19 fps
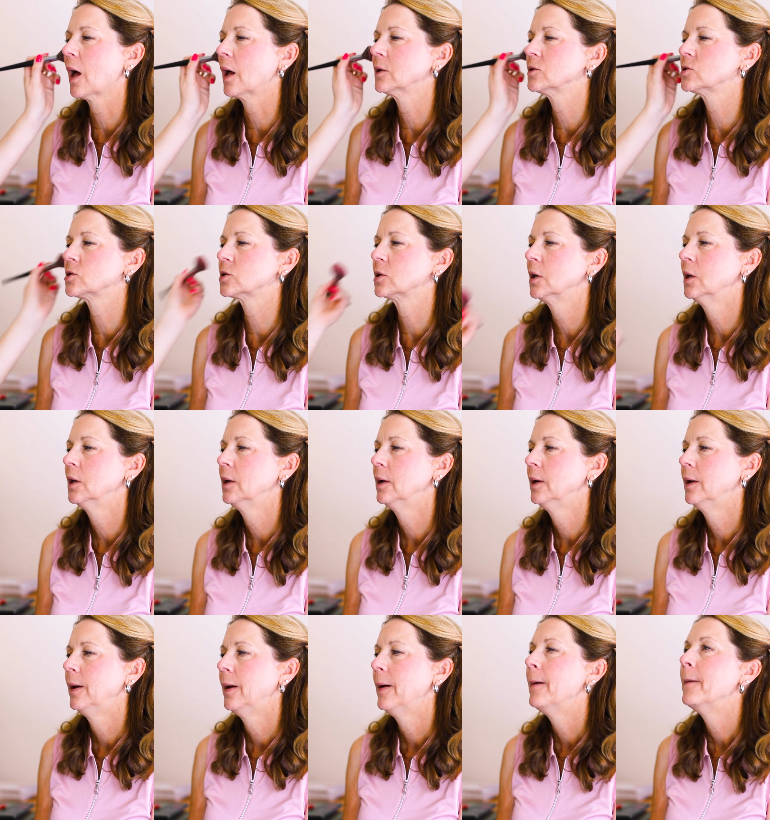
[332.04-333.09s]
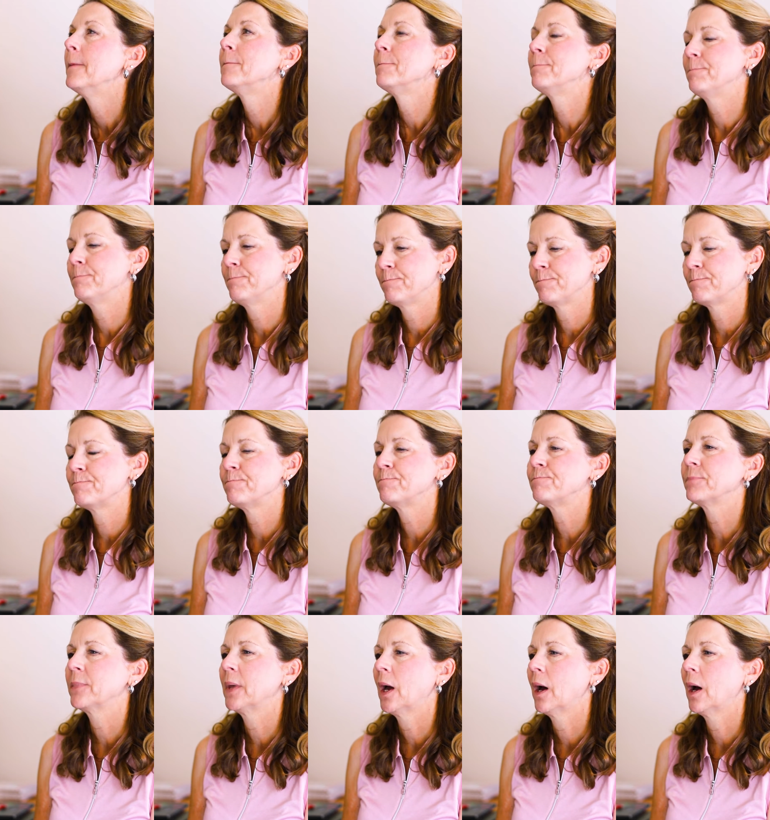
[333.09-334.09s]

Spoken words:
Like it can easily go too much on